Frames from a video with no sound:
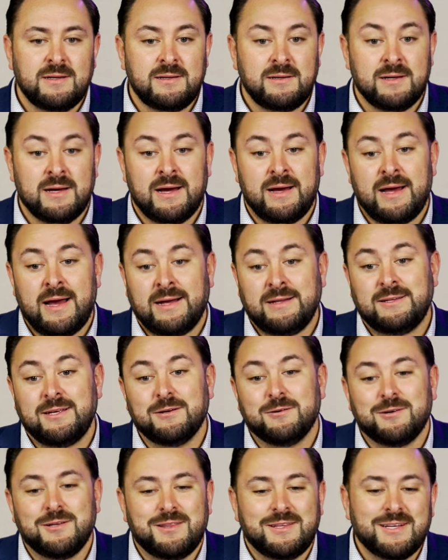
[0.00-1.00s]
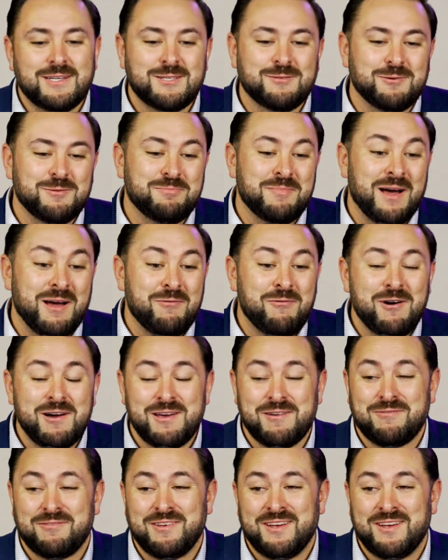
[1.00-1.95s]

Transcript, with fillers: yeah, I deal with this with my wife.